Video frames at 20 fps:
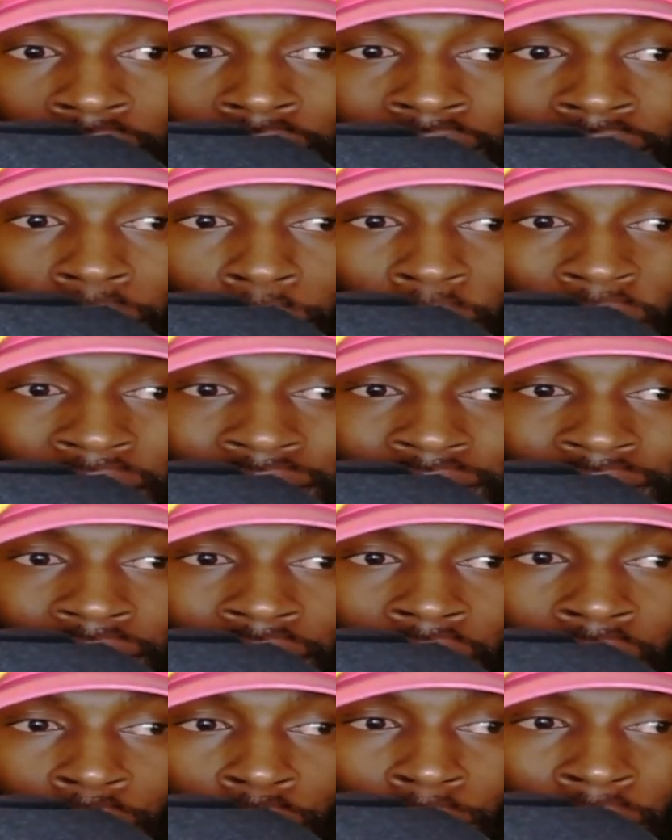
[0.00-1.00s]
Then they pass the
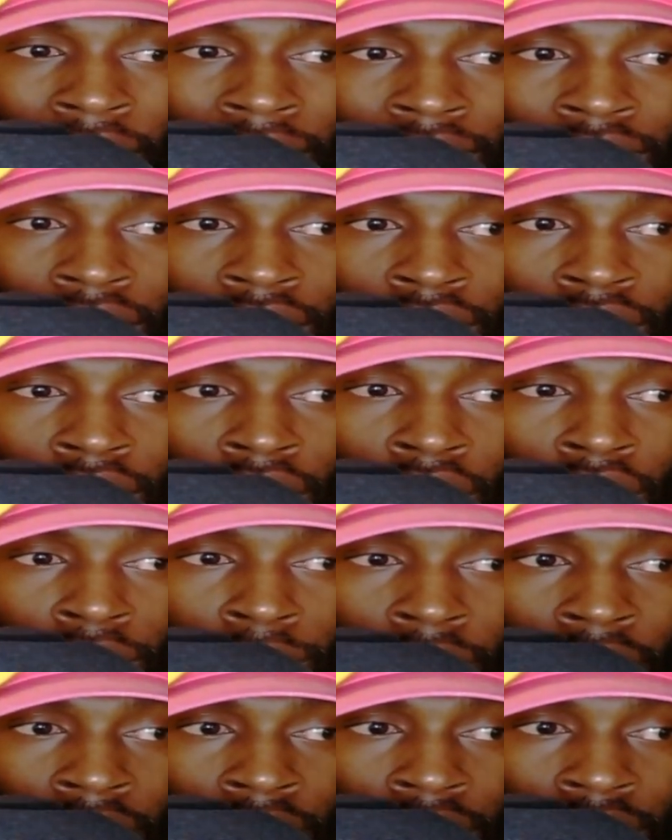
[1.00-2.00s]
camera back to the
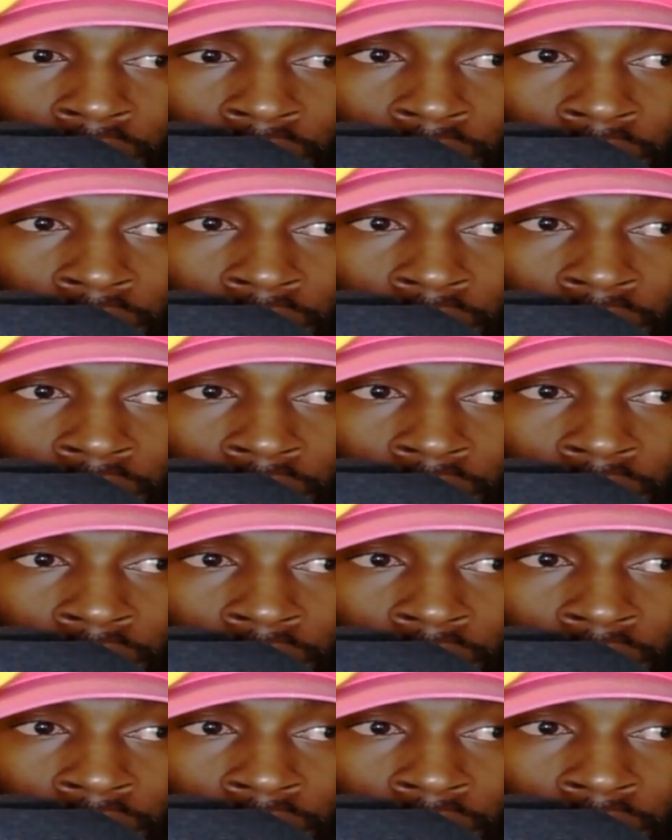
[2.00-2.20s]
third man, it